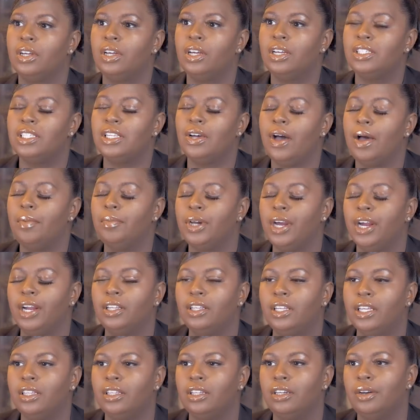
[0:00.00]
So I'm
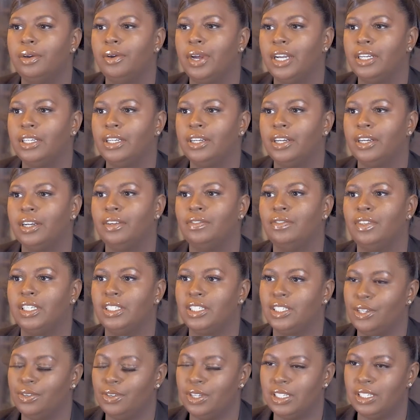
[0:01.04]
currently the director of
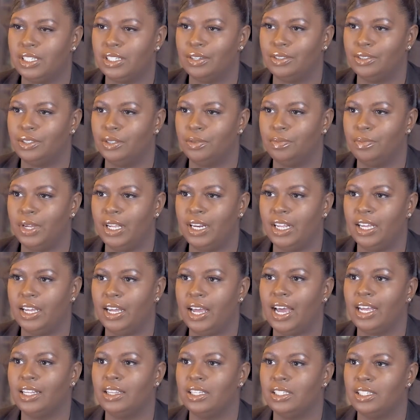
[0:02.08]
digital and social media
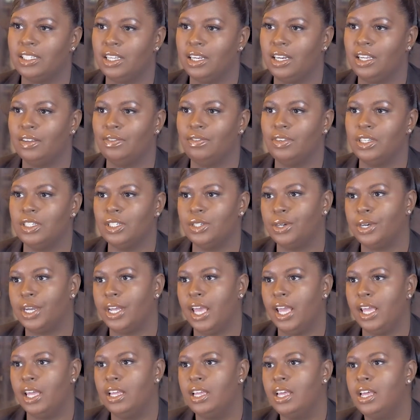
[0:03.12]
at the city of Detroit.